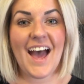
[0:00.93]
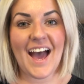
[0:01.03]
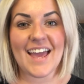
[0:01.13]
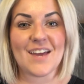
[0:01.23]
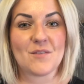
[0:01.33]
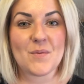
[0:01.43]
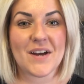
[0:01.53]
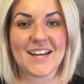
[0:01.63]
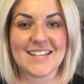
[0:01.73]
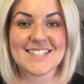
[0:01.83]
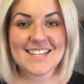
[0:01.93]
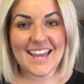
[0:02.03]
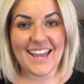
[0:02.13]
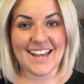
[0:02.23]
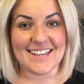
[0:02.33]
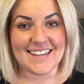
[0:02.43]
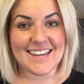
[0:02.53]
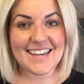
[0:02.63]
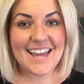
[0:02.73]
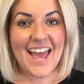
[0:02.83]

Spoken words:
Hi everyone, it's Katie.